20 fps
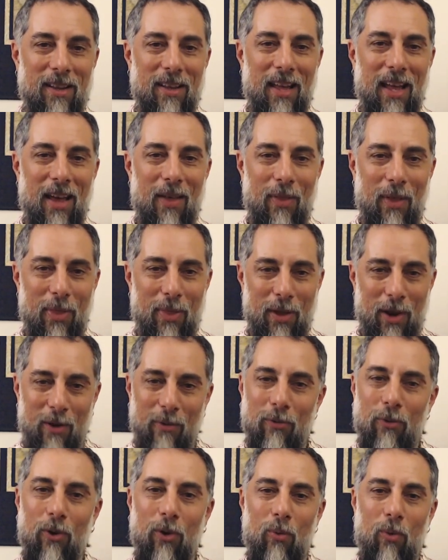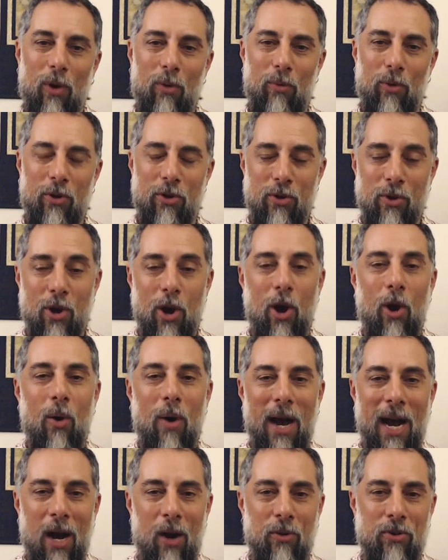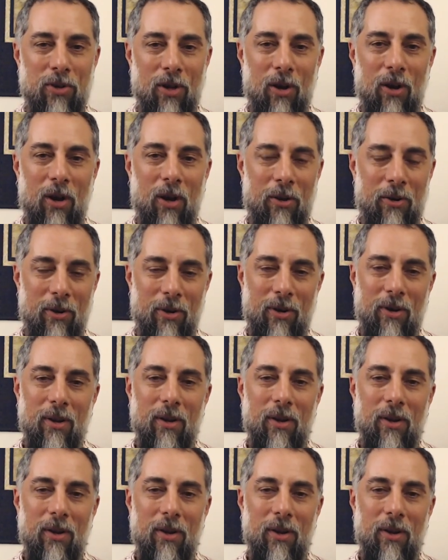and that therefore one would know how to honor